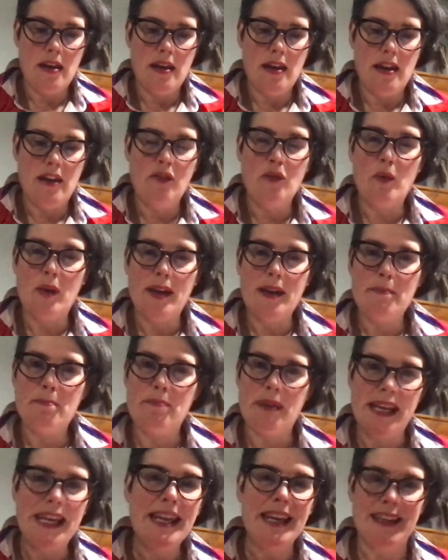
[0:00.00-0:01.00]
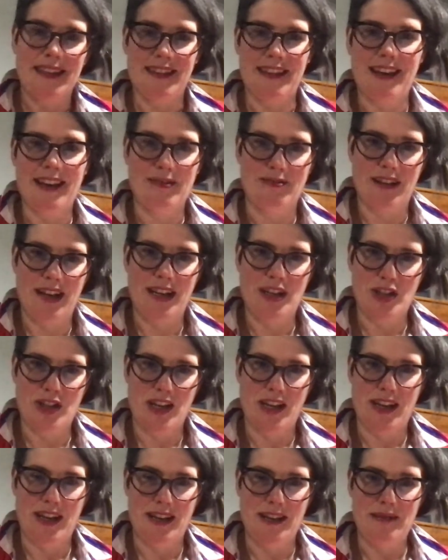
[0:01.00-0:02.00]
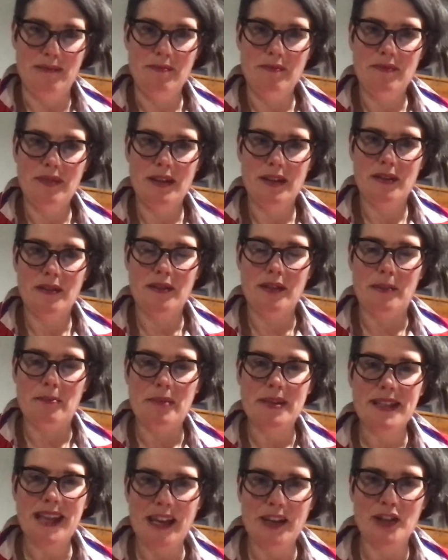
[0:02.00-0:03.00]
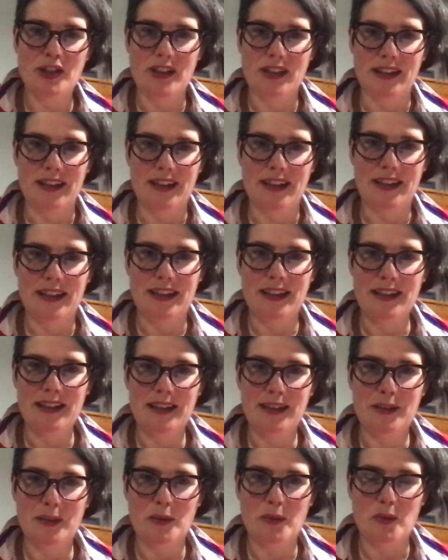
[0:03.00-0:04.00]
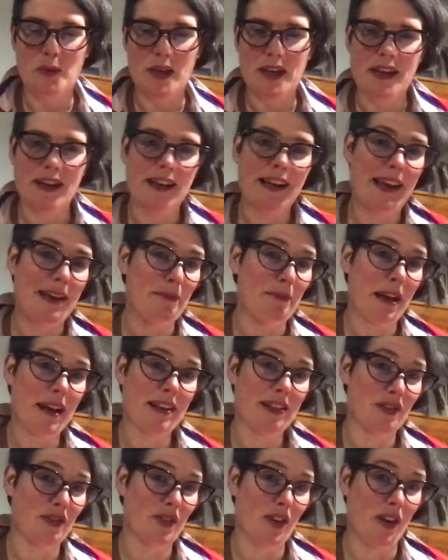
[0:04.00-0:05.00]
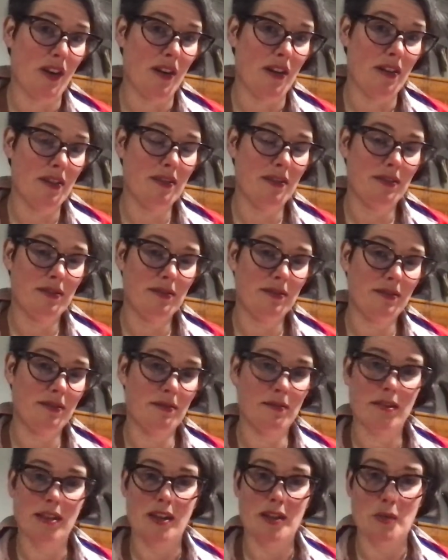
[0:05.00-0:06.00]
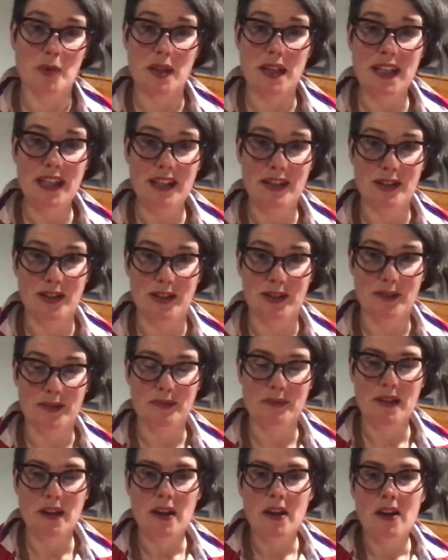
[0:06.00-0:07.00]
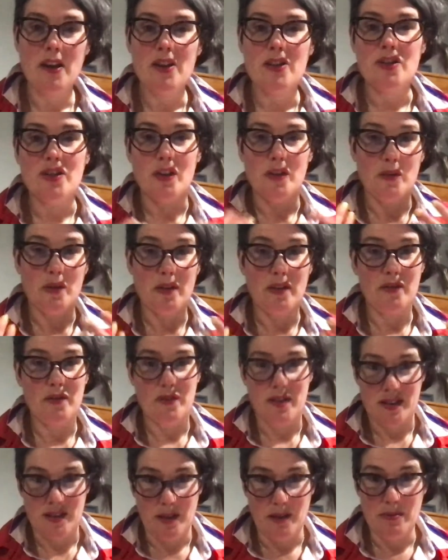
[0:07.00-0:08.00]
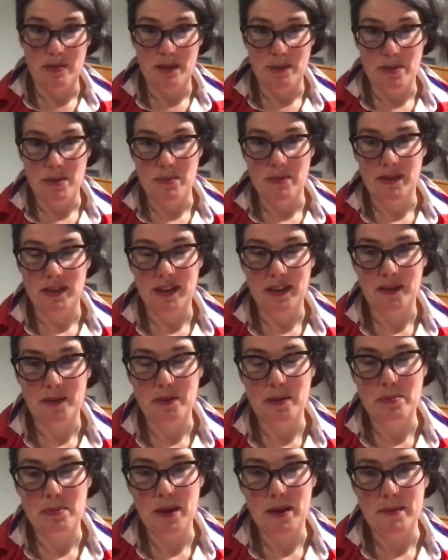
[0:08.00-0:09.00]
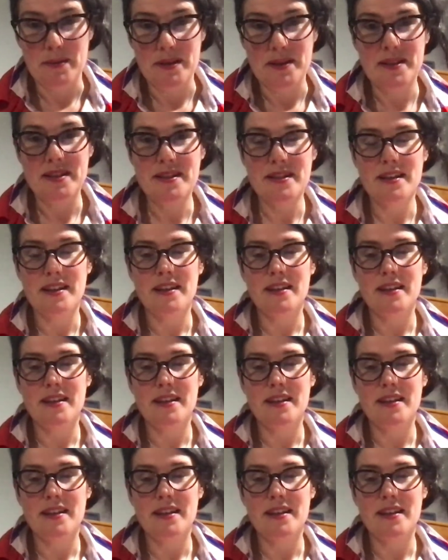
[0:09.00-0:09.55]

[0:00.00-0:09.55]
If we are binning that regime, then potentially we can claim back as far as we need to. So, for example, in Pimlico Plumbers,